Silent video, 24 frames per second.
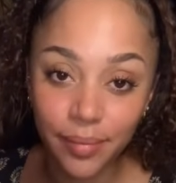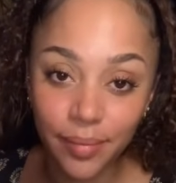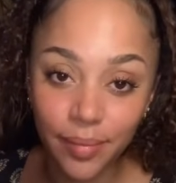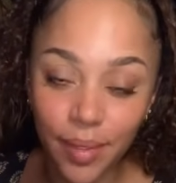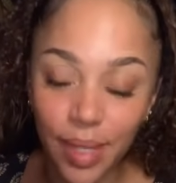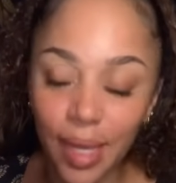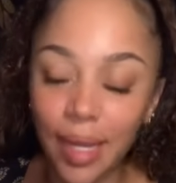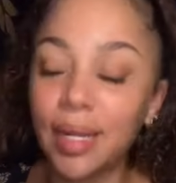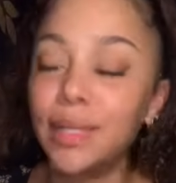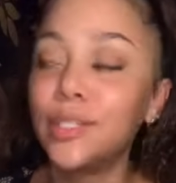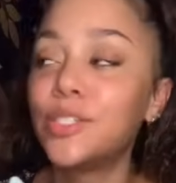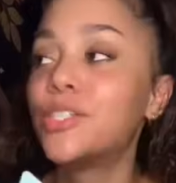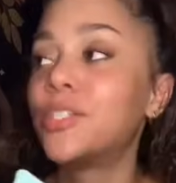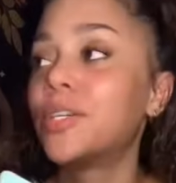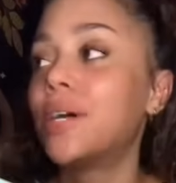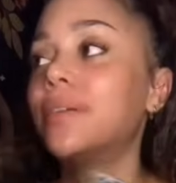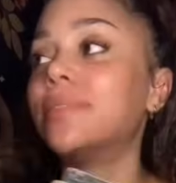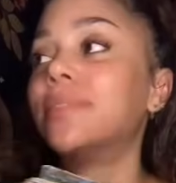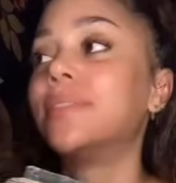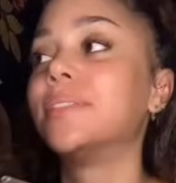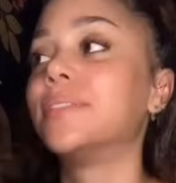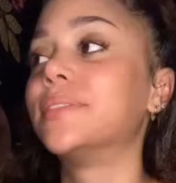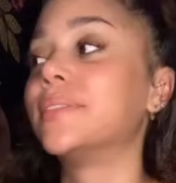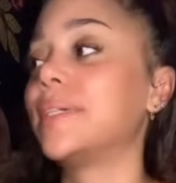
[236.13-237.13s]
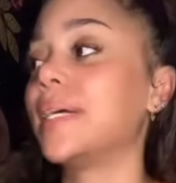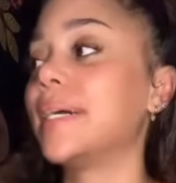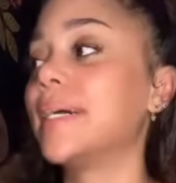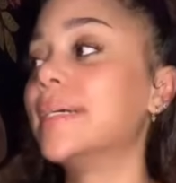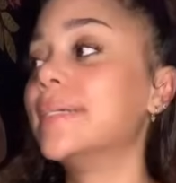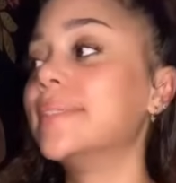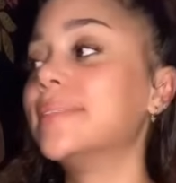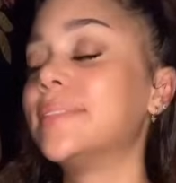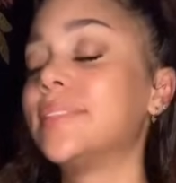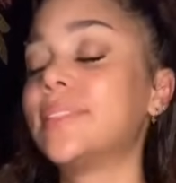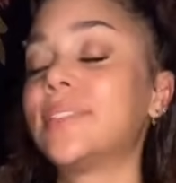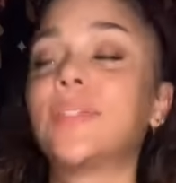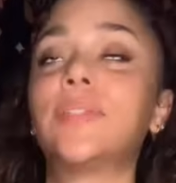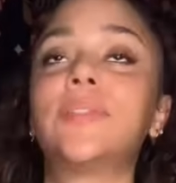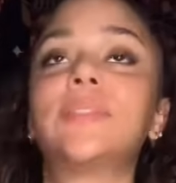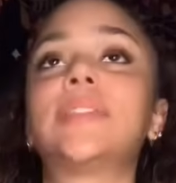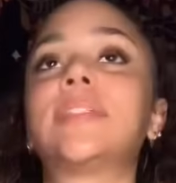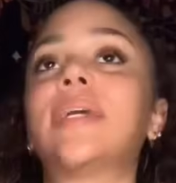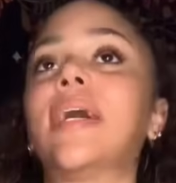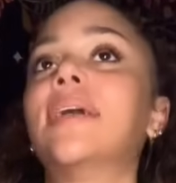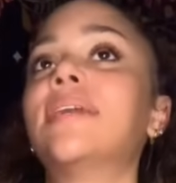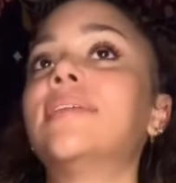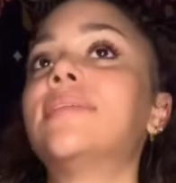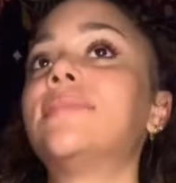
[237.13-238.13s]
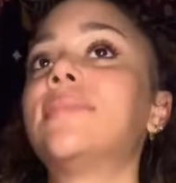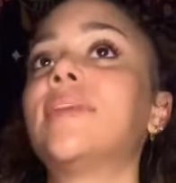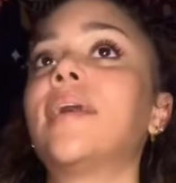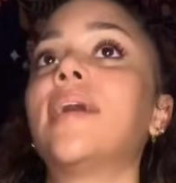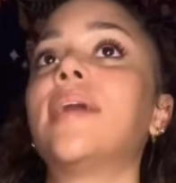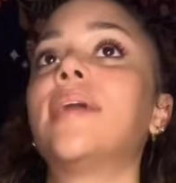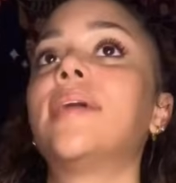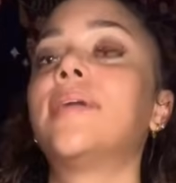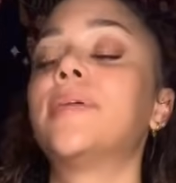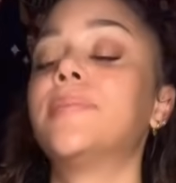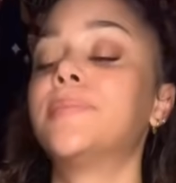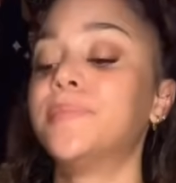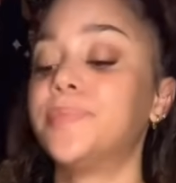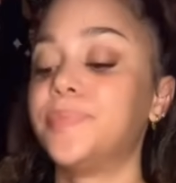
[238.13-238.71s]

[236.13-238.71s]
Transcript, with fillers: And I shuffled, right? So it's kind of like